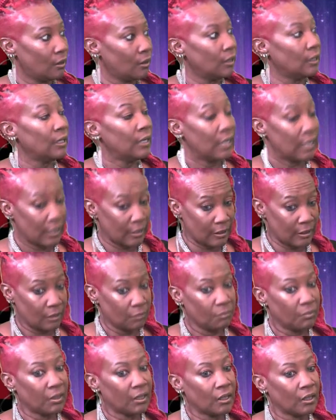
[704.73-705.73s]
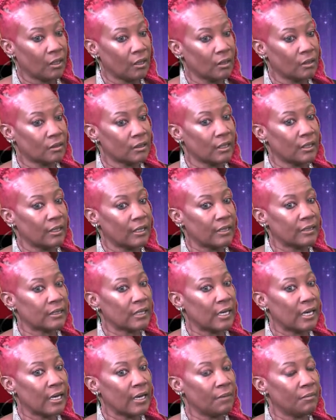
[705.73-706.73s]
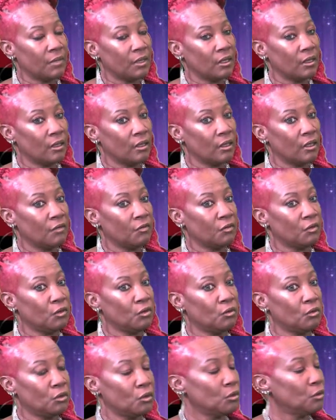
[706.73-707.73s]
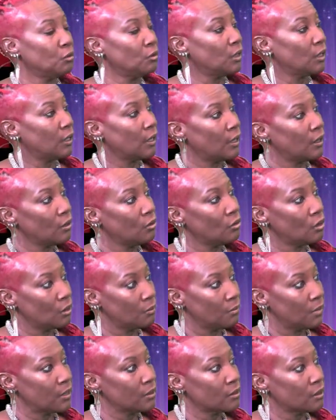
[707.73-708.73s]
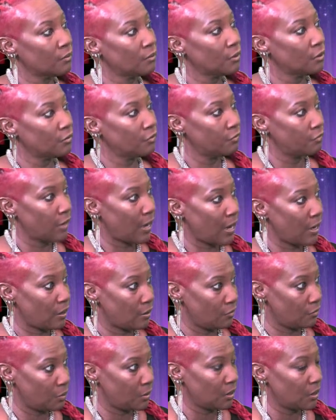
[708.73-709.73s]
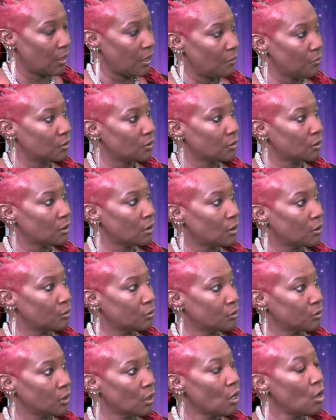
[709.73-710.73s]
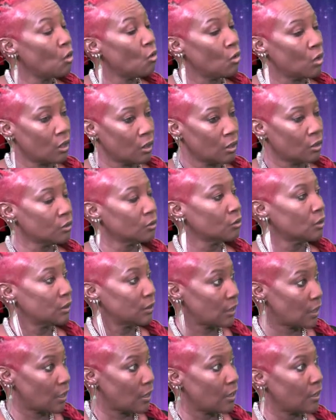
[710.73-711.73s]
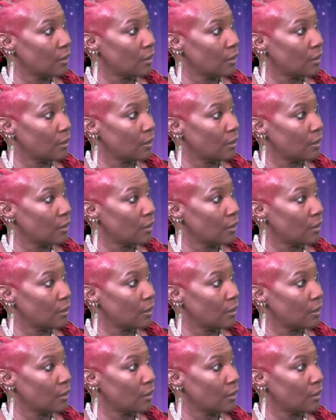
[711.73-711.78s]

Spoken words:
Nothing, because at that time, then, if you do, then you can mess up the fact of being able to close or close on time.